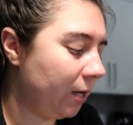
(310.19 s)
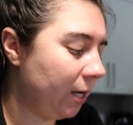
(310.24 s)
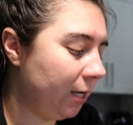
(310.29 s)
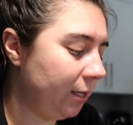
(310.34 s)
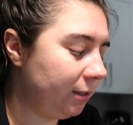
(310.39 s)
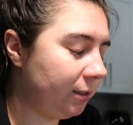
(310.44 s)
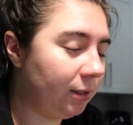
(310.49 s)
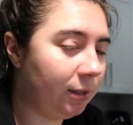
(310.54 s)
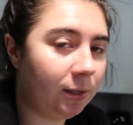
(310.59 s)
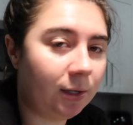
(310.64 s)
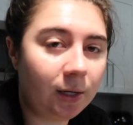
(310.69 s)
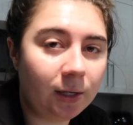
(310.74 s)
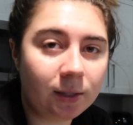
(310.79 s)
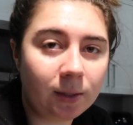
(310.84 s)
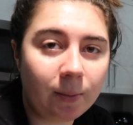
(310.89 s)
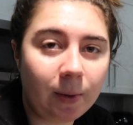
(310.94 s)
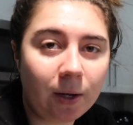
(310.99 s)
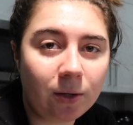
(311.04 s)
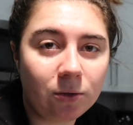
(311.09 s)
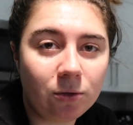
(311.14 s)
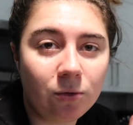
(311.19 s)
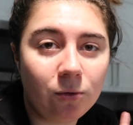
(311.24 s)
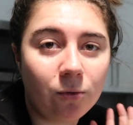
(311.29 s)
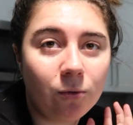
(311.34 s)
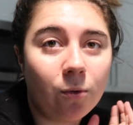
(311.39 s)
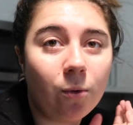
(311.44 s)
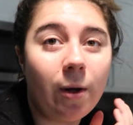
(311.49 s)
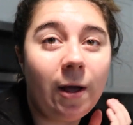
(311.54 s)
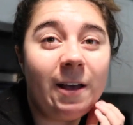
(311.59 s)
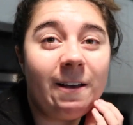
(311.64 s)
Casey is about
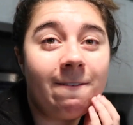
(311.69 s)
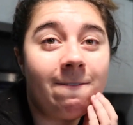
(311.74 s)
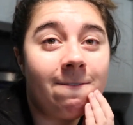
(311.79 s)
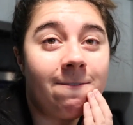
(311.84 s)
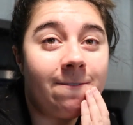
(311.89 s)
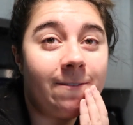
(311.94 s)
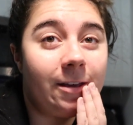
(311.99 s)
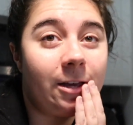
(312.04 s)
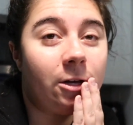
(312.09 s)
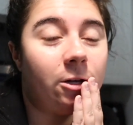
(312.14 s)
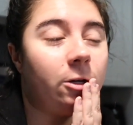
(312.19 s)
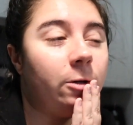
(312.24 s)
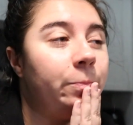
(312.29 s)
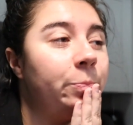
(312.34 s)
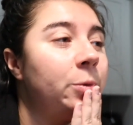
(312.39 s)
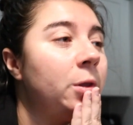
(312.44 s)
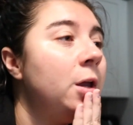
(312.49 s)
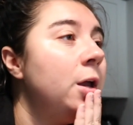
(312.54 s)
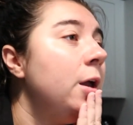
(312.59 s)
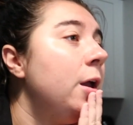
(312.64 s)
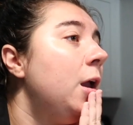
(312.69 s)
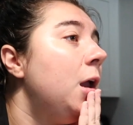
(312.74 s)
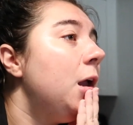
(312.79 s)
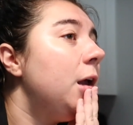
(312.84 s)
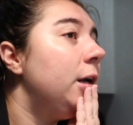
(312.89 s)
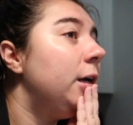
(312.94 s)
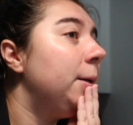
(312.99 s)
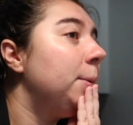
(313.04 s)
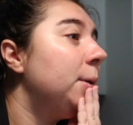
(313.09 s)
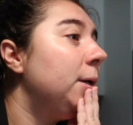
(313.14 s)
to film
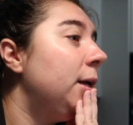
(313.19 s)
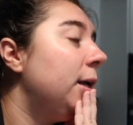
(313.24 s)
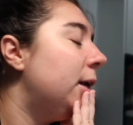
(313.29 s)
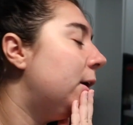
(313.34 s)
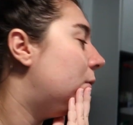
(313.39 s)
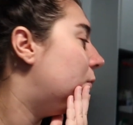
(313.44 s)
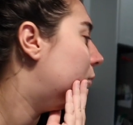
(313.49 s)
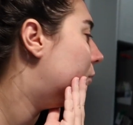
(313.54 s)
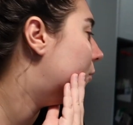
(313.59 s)
and I'm gonna get